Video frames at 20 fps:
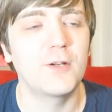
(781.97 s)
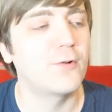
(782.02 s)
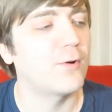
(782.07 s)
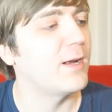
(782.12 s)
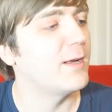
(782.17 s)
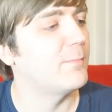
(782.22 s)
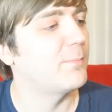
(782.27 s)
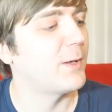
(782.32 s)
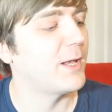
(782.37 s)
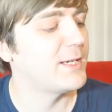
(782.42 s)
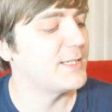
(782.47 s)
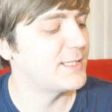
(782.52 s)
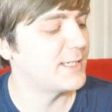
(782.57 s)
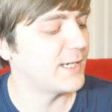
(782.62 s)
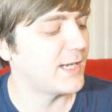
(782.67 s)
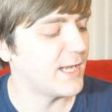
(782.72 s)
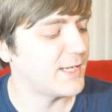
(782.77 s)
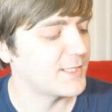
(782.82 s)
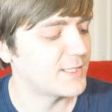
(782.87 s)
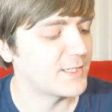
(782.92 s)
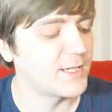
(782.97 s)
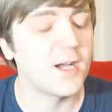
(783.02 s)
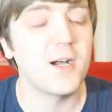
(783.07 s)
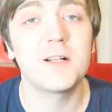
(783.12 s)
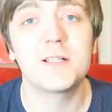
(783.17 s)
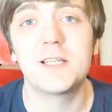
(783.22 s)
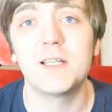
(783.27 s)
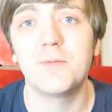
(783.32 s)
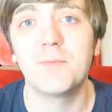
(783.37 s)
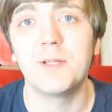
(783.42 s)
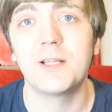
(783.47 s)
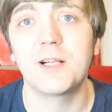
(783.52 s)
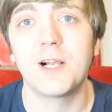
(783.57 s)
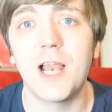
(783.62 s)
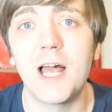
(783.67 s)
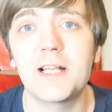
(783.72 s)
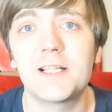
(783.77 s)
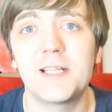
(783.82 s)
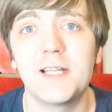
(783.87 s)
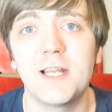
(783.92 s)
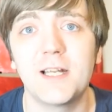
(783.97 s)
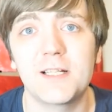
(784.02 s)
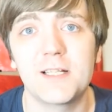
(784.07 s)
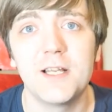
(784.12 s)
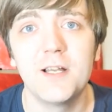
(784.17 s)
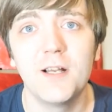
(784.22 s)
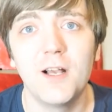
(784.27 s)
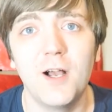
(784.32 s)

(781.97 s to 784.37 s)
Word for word: great place to get started with classics.